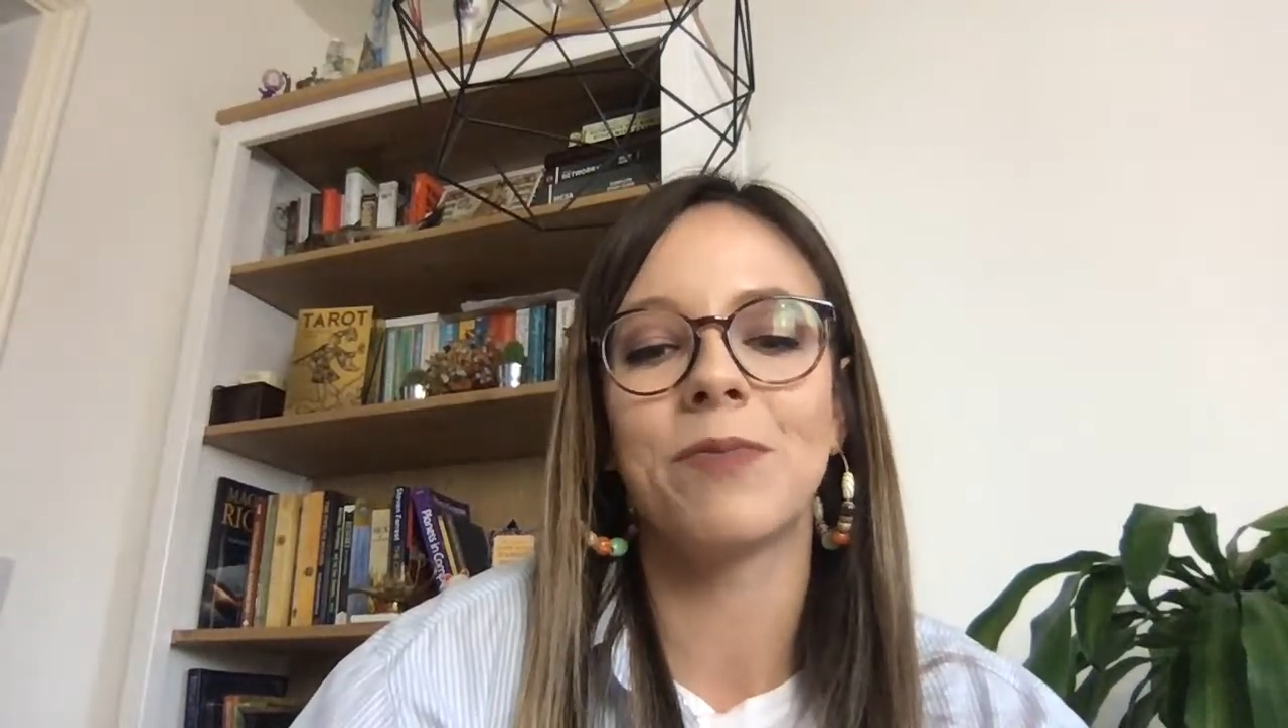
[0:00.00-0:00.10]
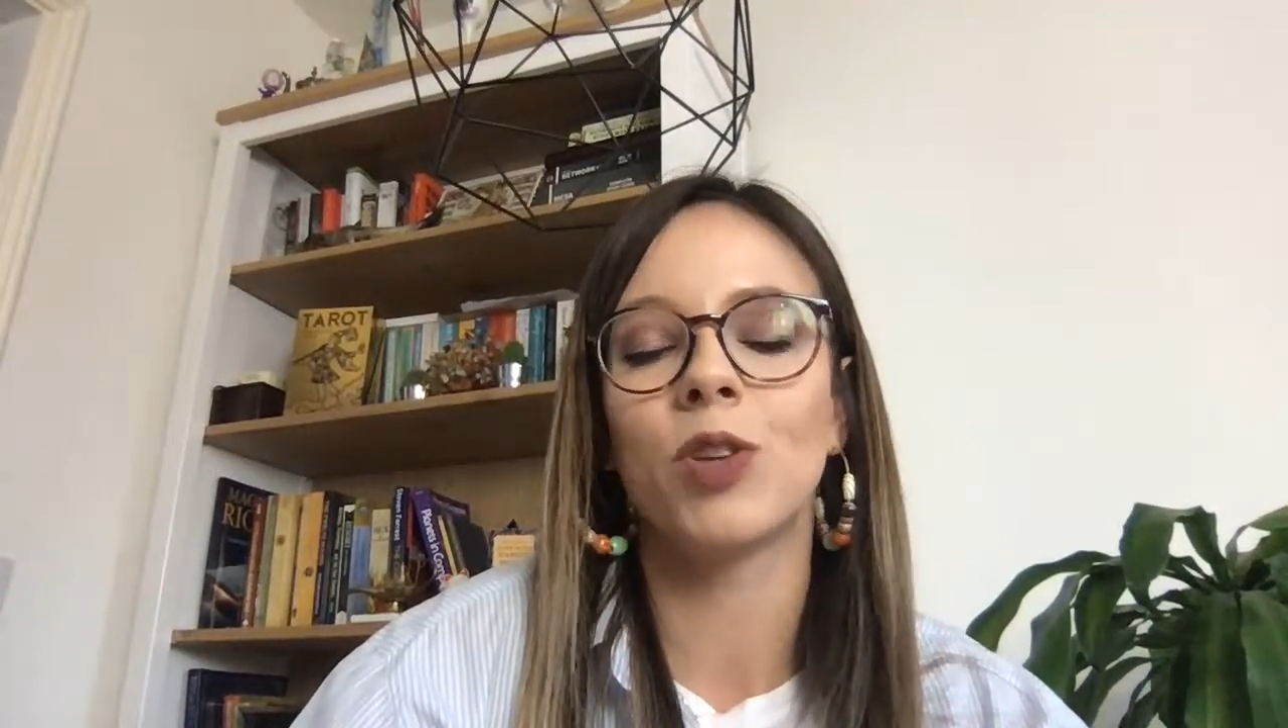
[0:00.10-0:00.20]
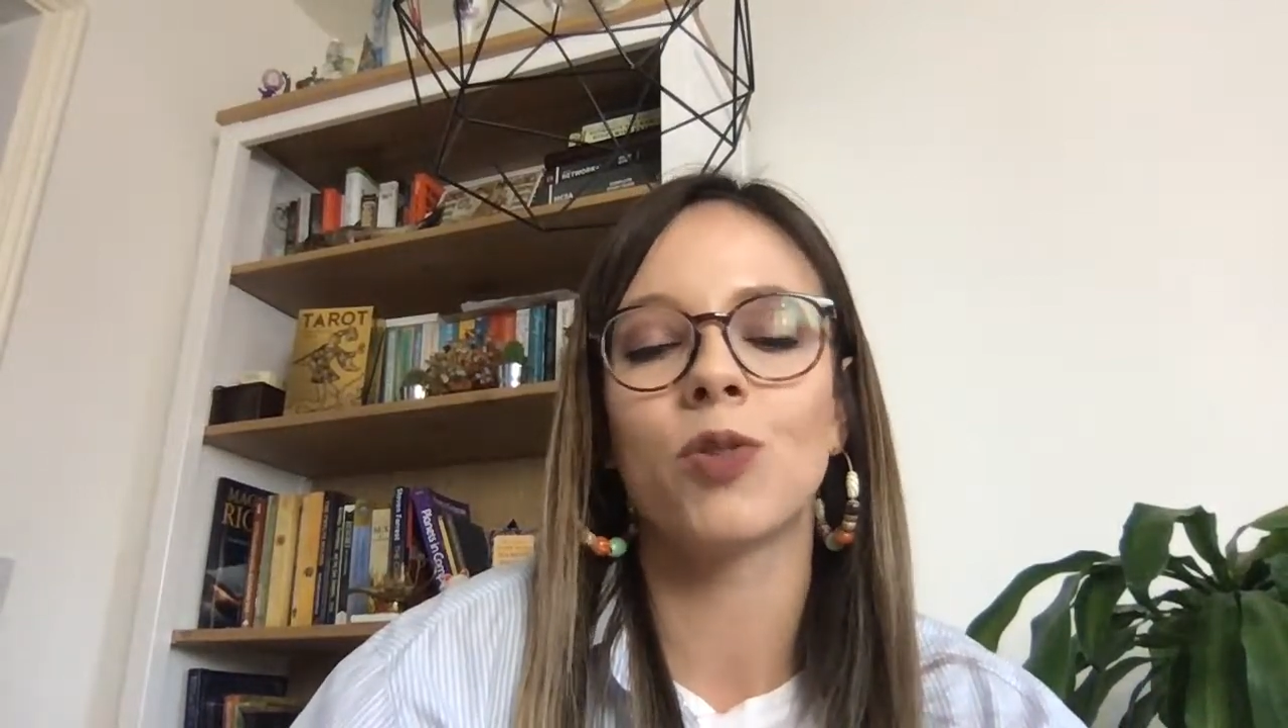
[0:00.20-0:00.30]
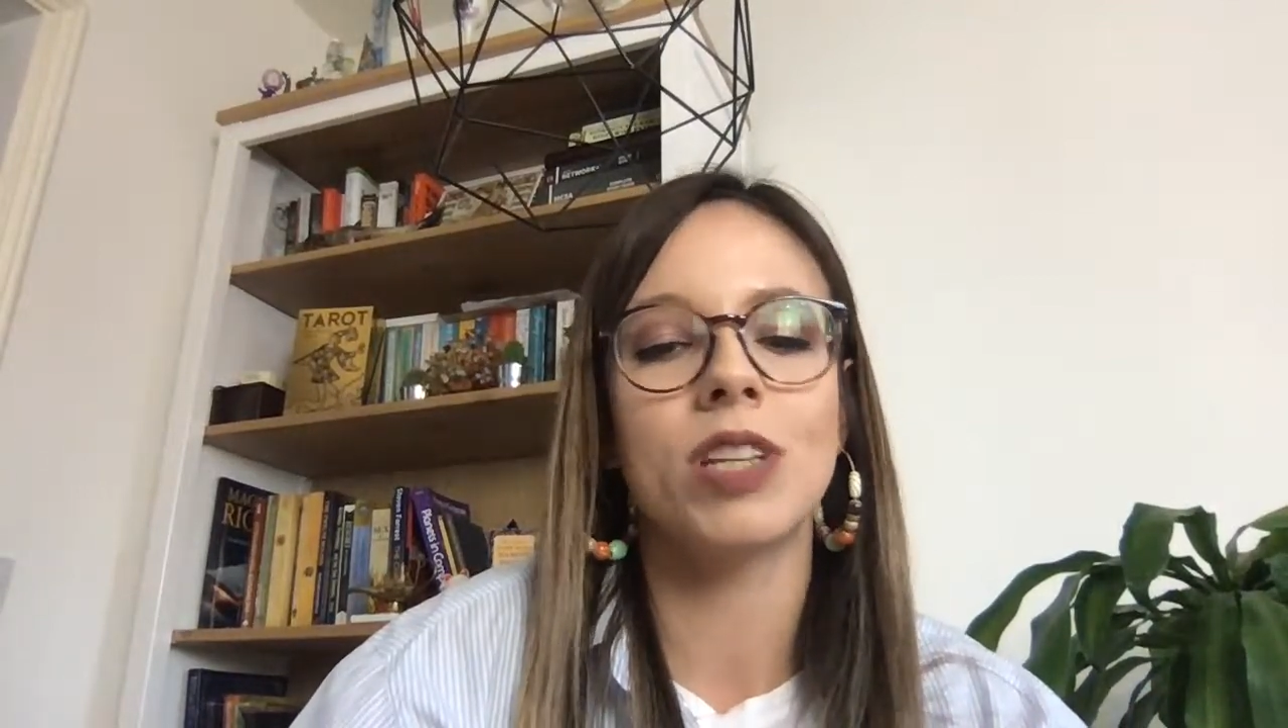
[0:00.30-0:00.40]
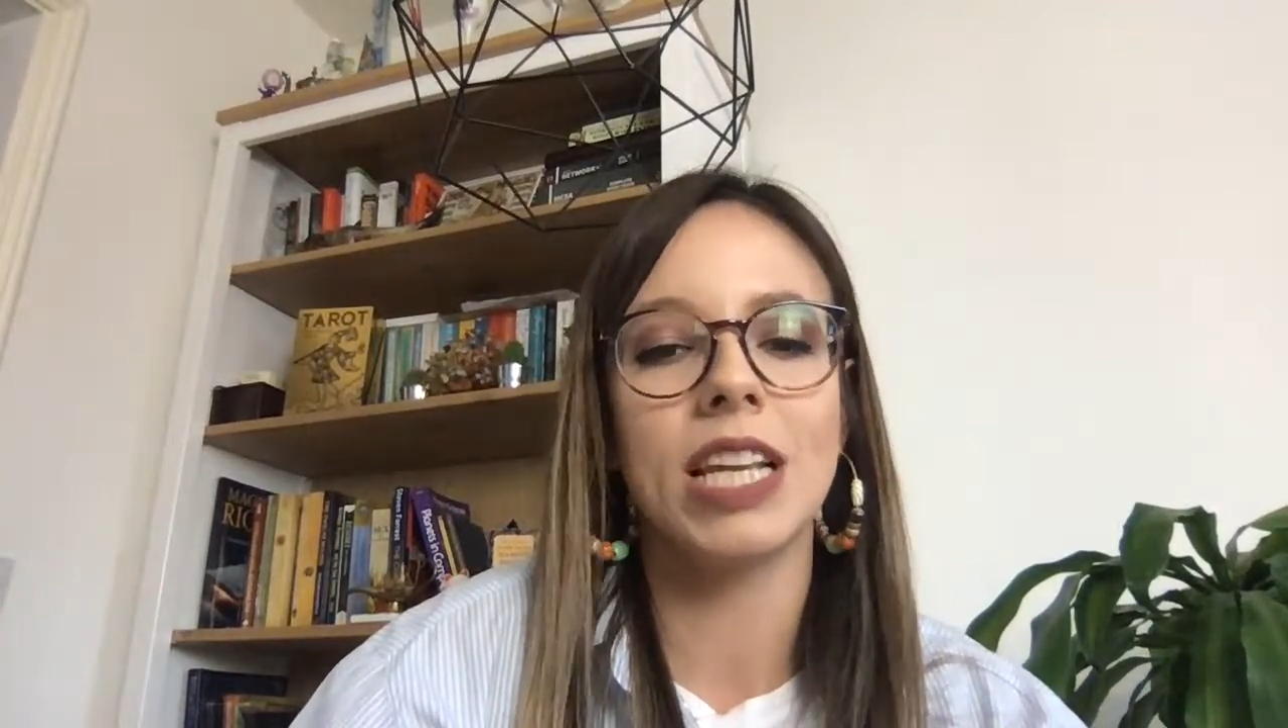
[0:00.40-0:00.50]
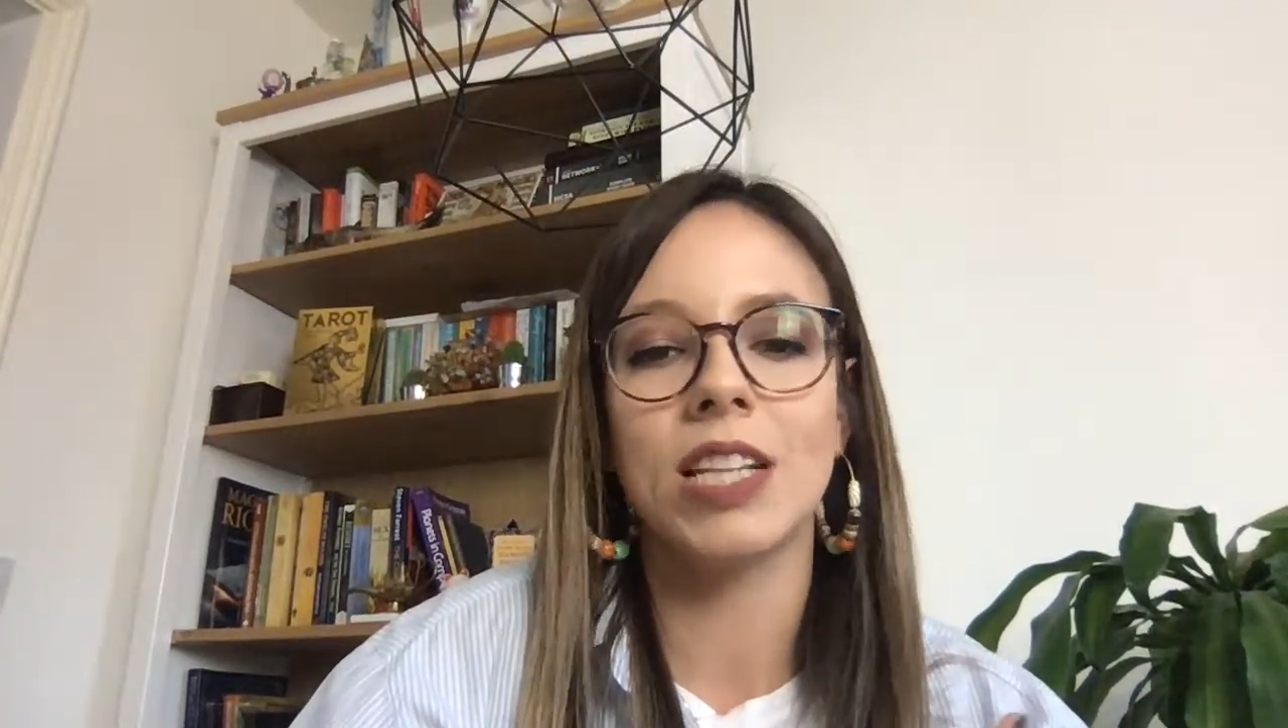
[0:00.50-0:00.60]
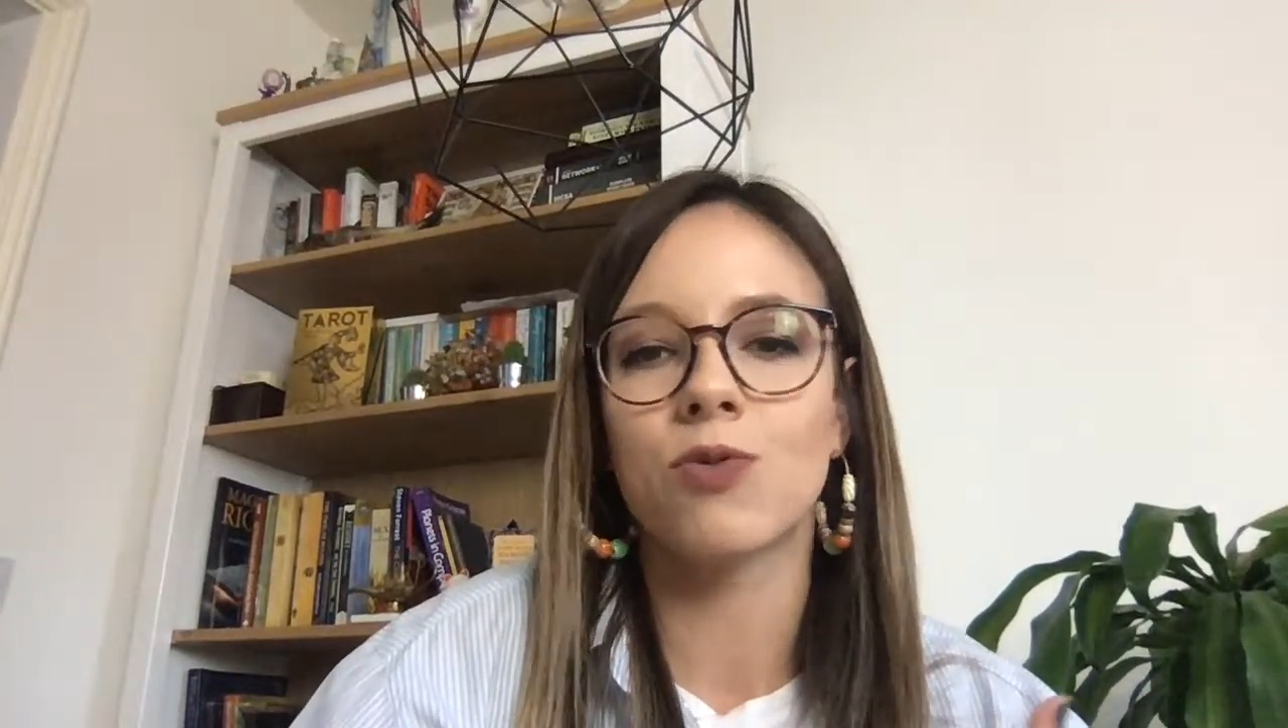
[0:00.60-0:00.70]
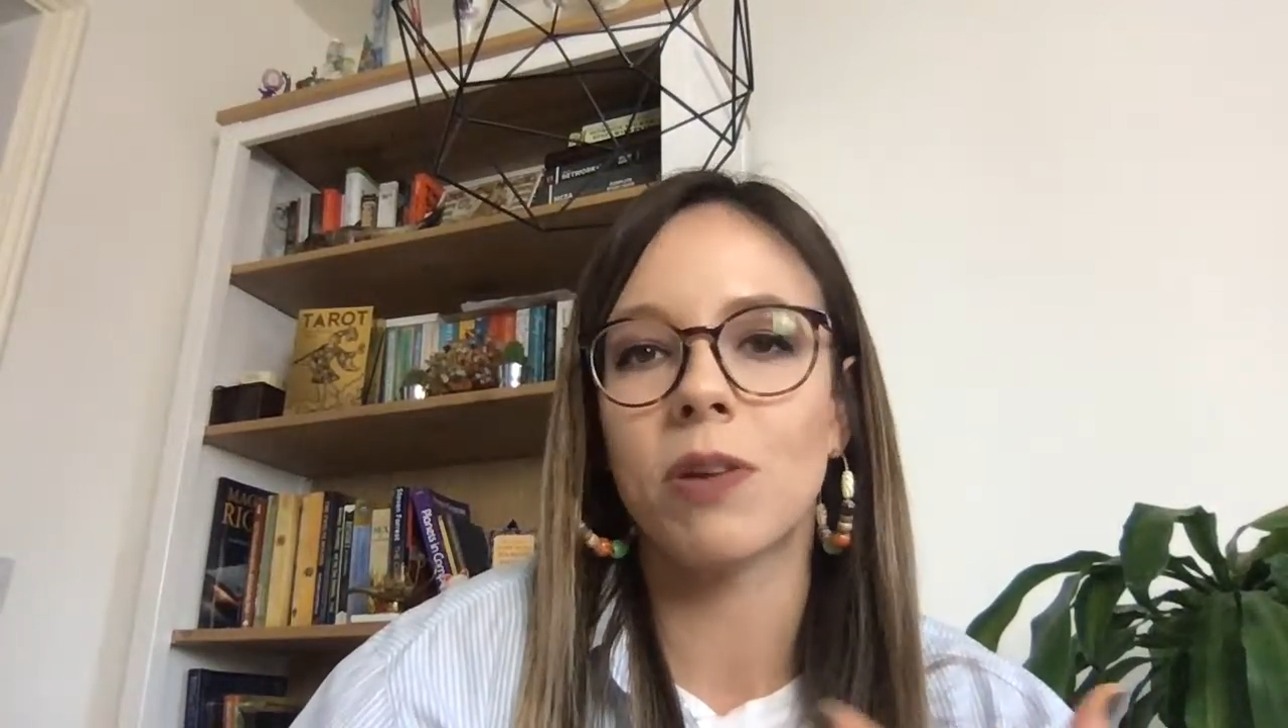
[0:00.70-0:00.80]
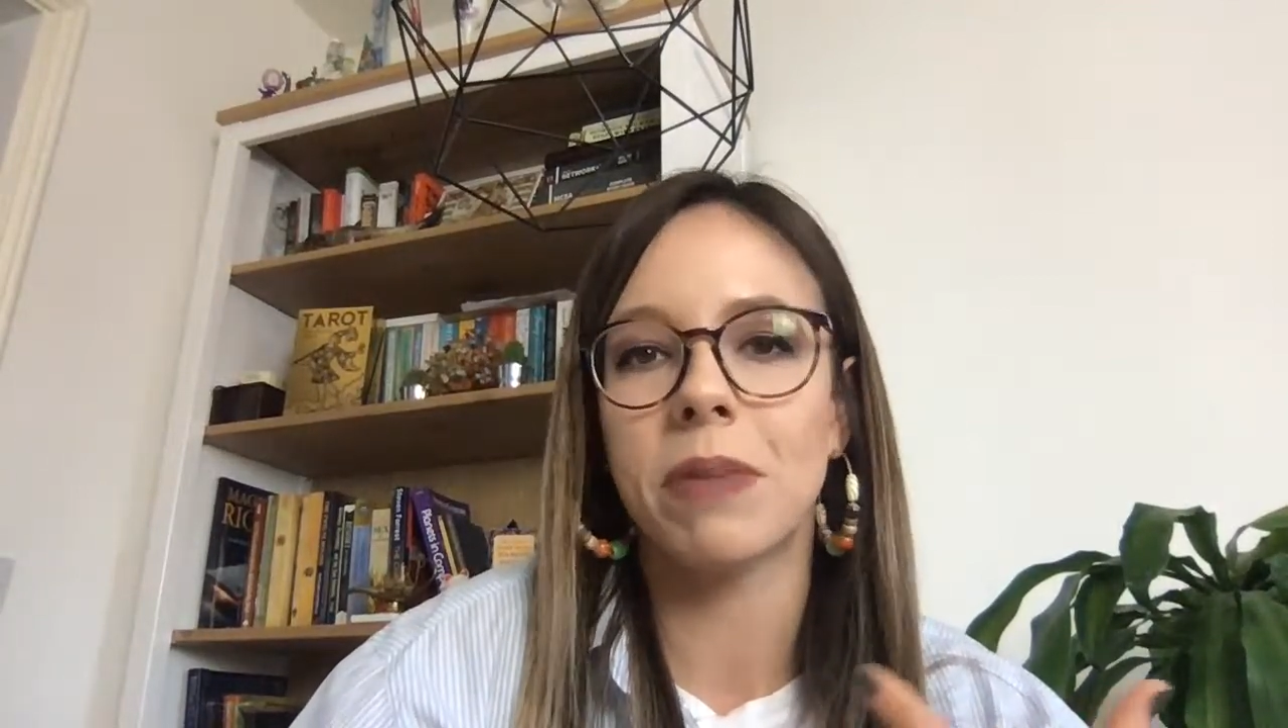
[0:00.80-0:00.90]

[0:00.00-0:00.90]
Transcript: your needs were